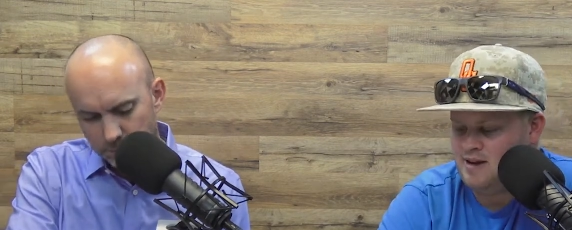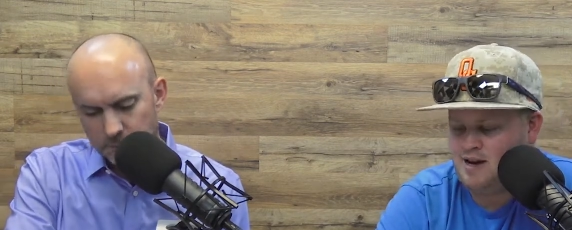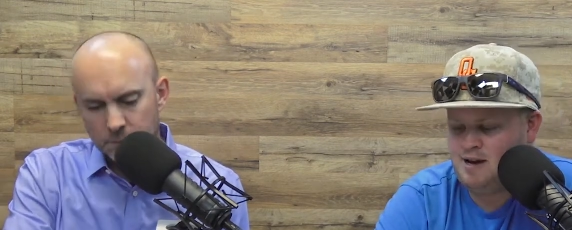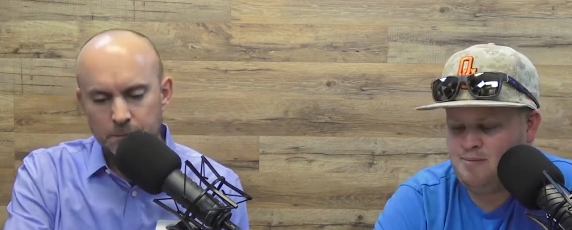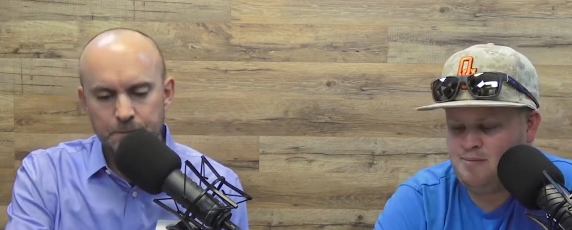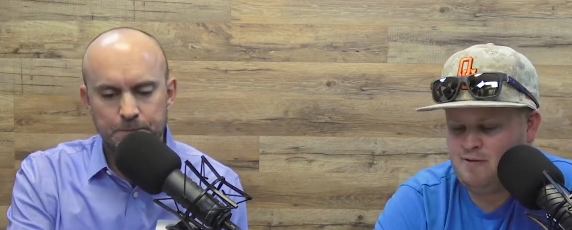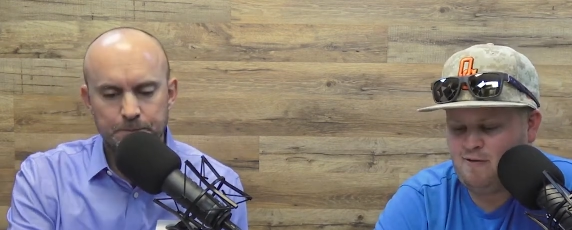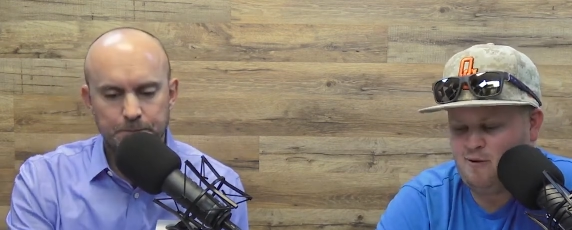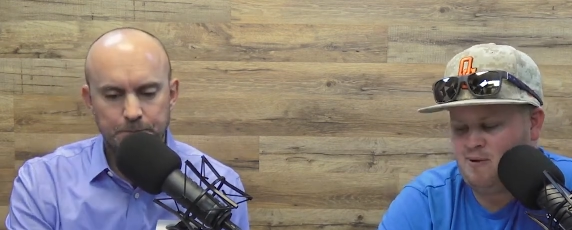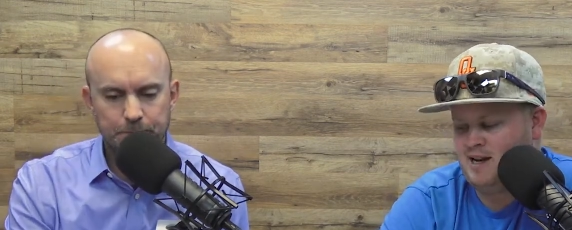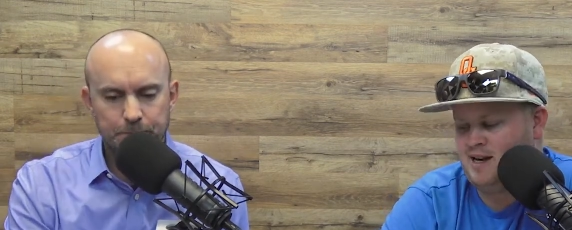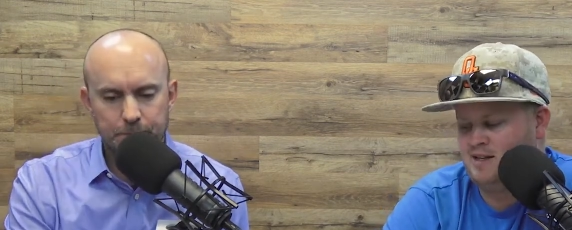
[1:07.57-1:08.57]
Speaker 1: um, hmm.
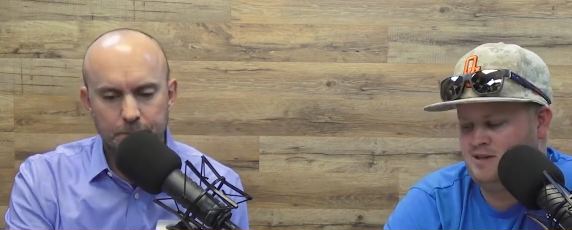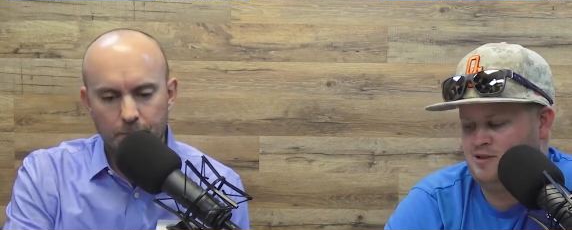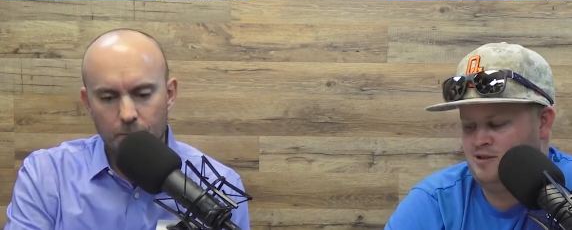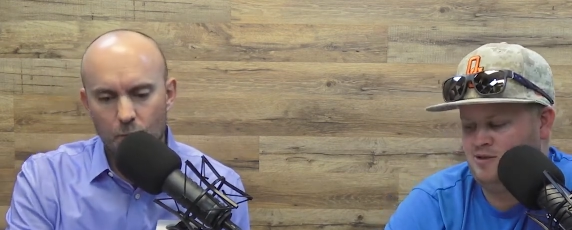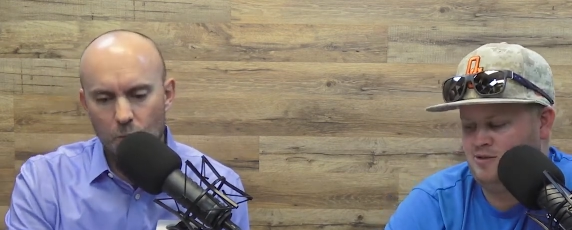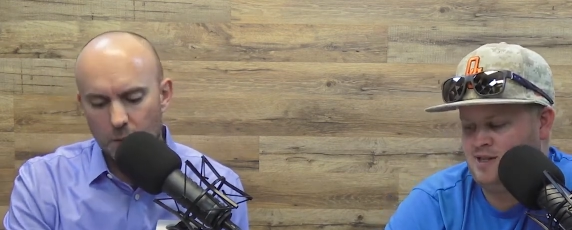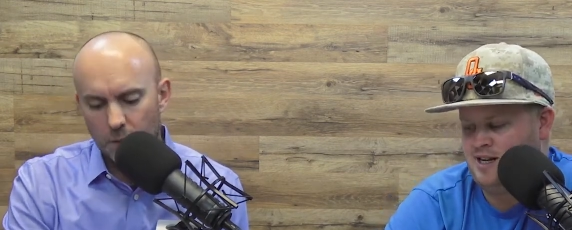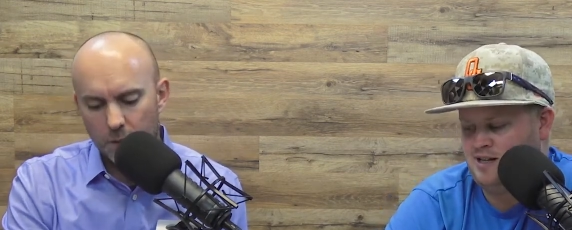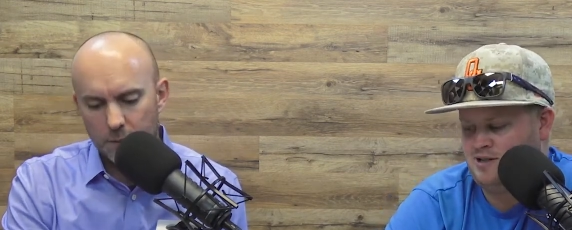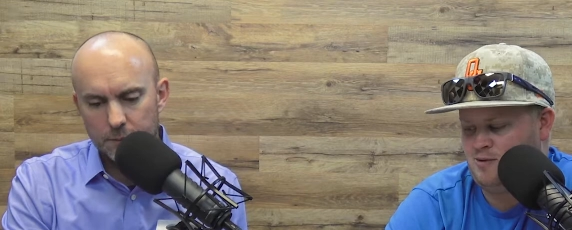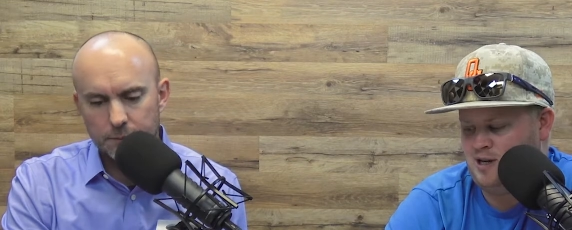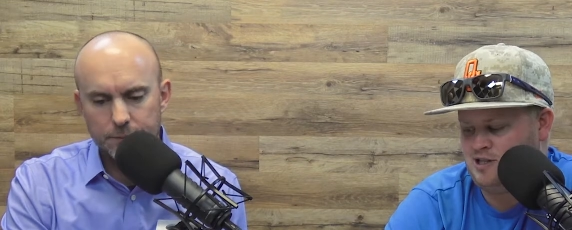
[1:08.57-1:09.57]
before we get into
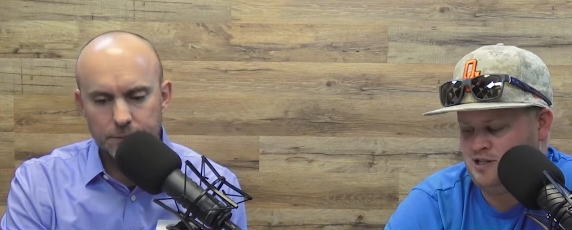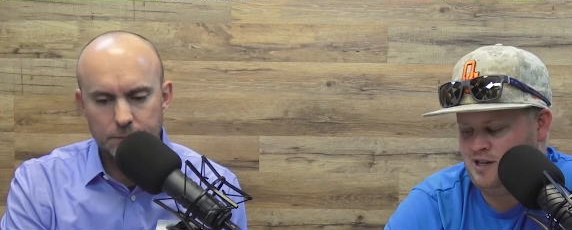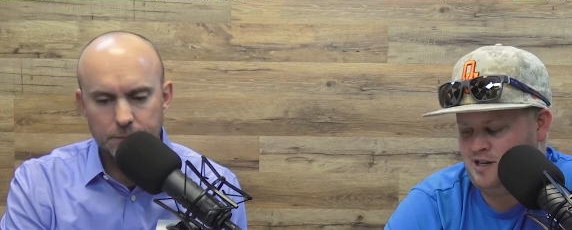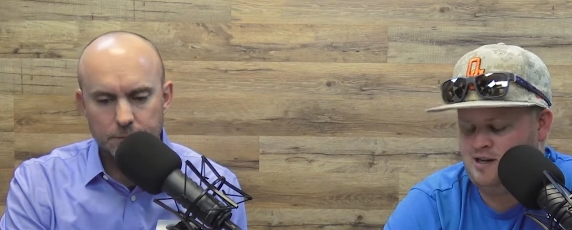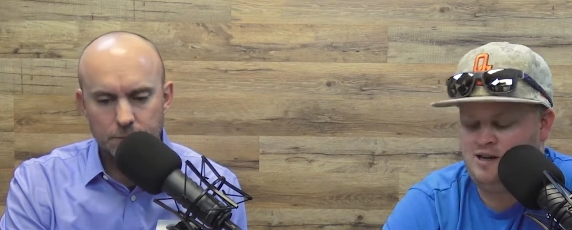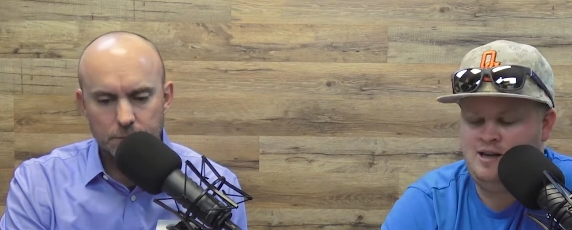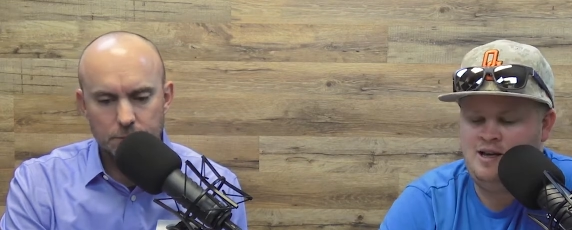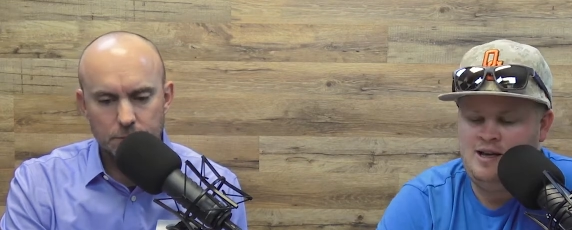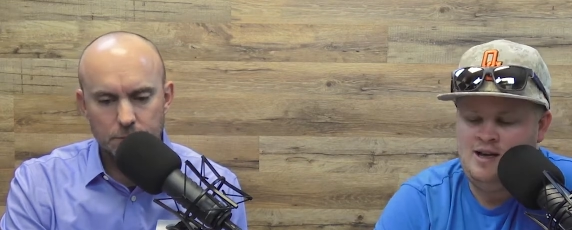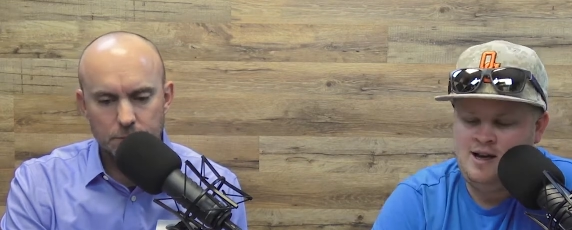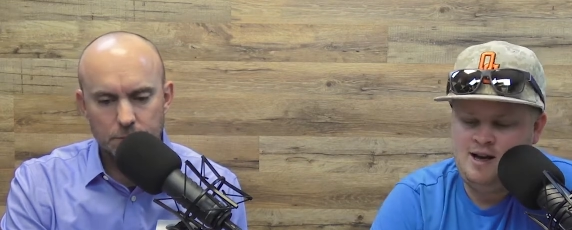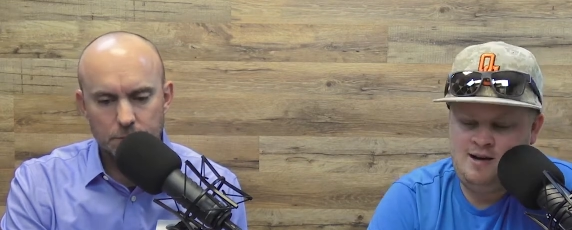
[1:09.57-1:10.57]
today's question,
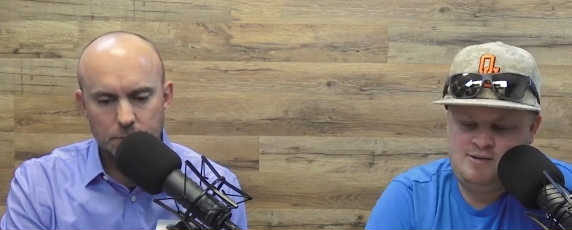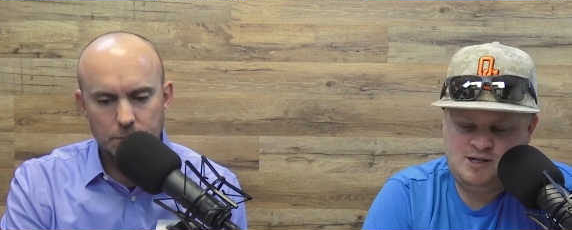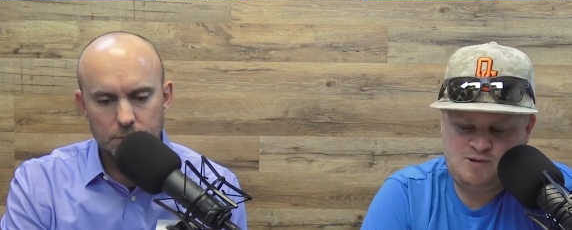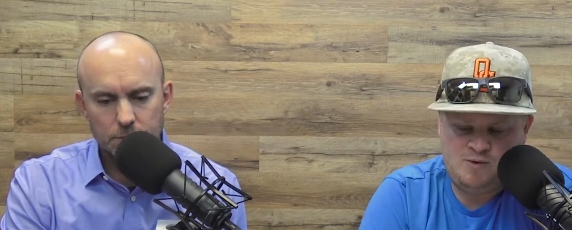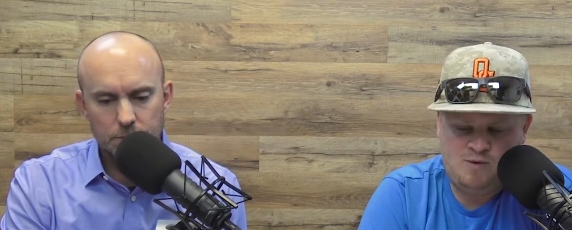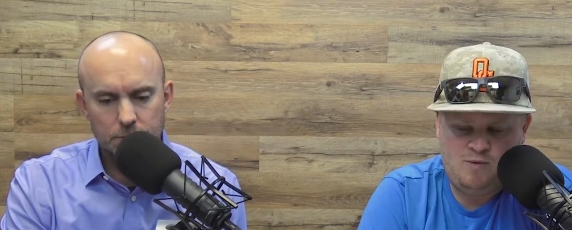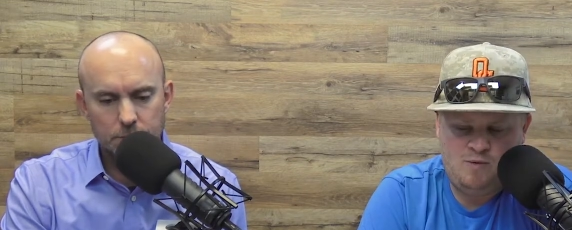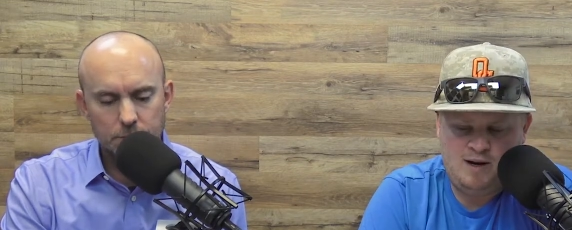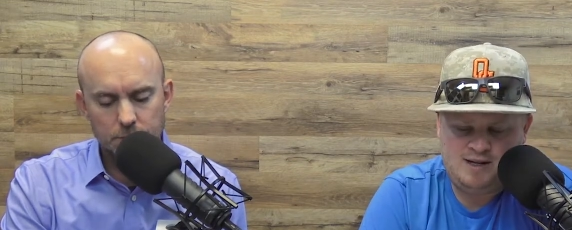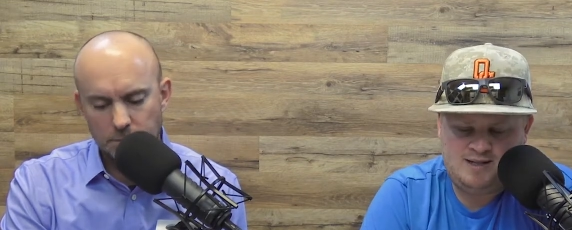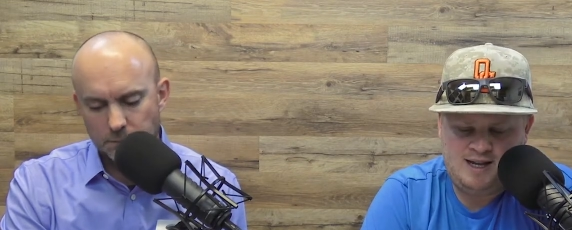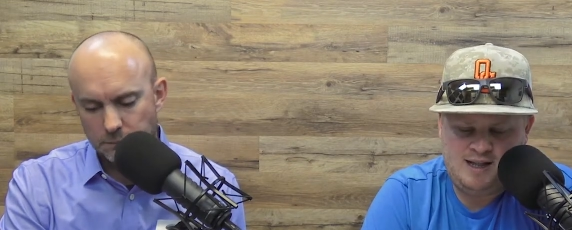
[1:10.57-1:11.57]
I um, just
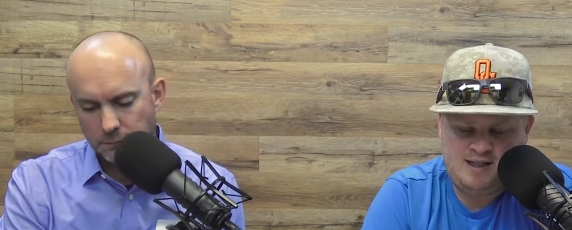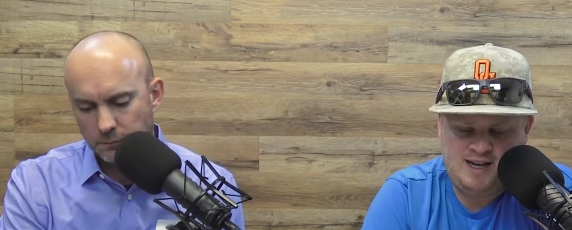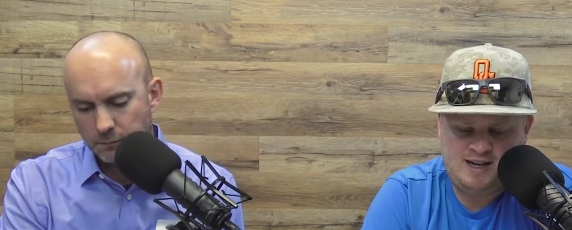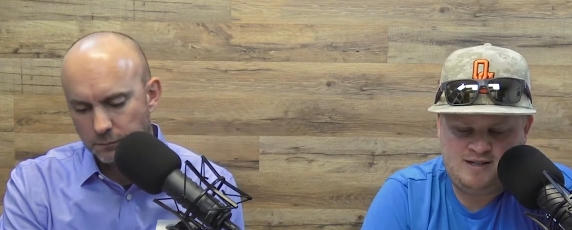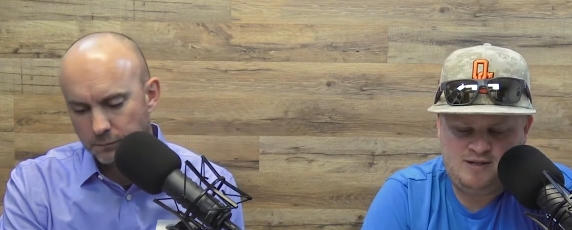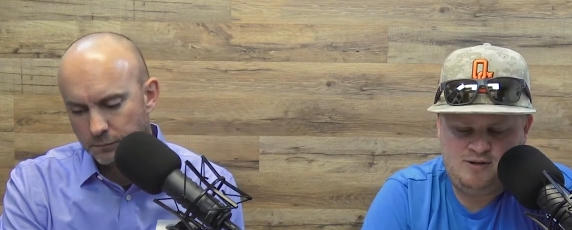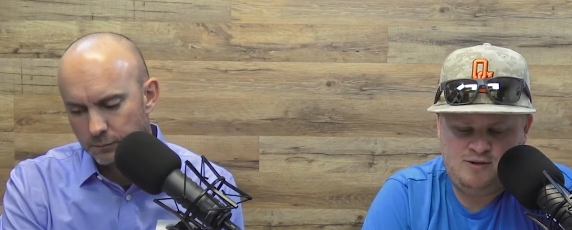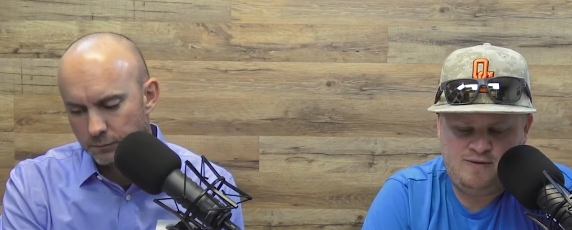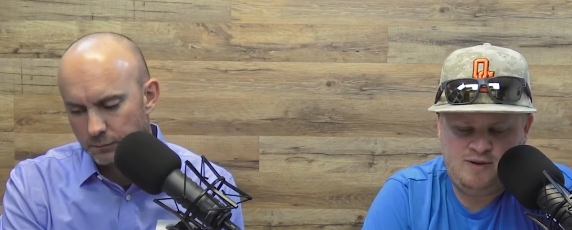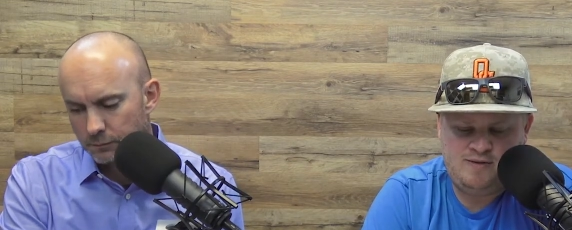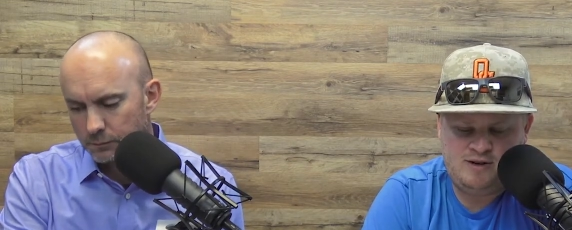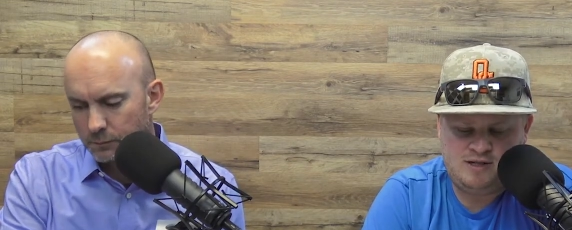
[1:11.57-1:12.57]
want to say thanks to a
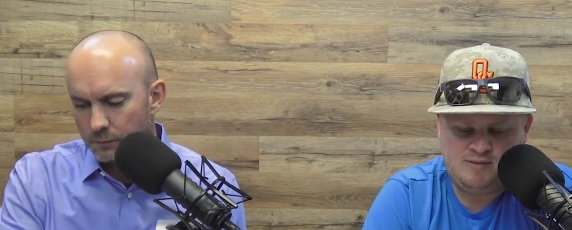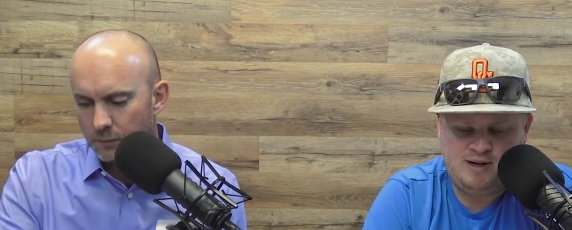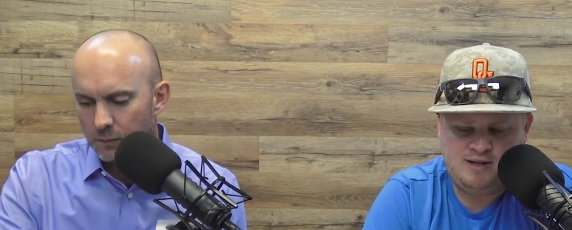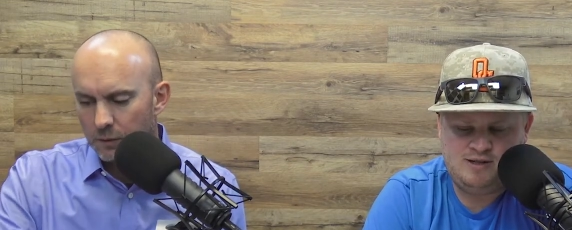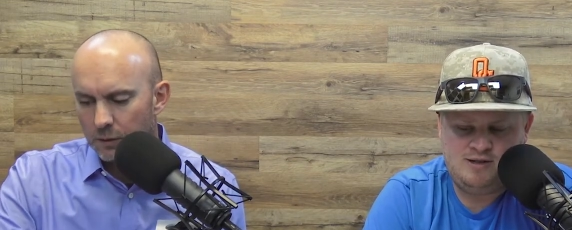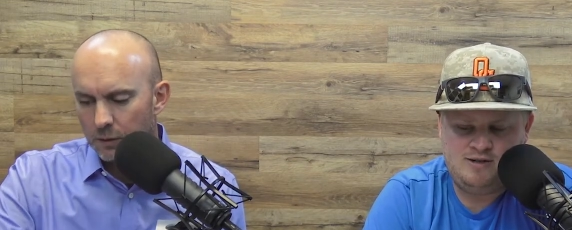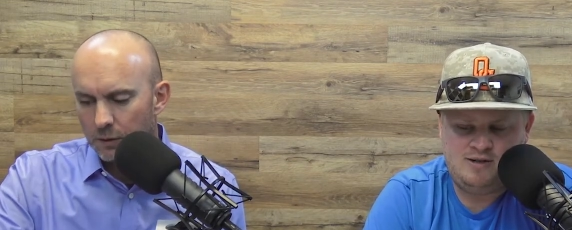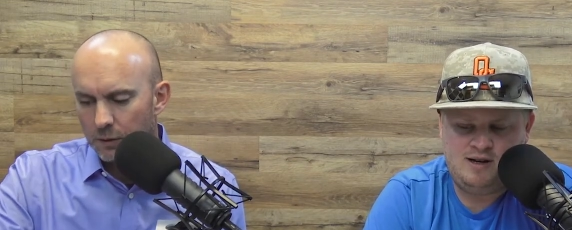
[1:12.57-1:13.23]
few of our sponsors.